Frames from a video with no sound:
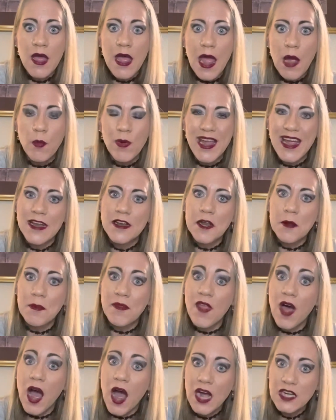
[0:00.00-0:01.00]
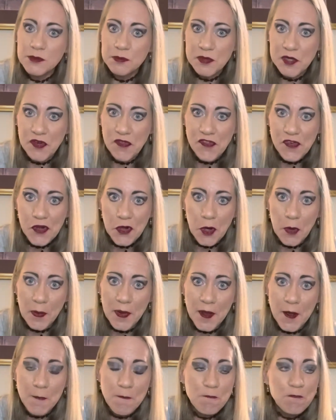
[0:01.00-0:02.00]
and we ended up in the hospital for a little
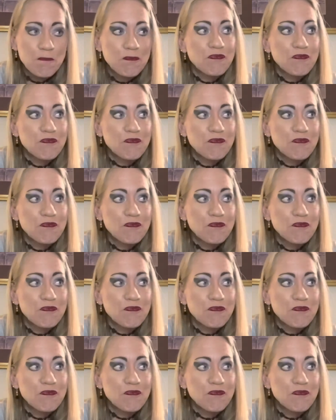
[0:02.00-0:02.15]
bit.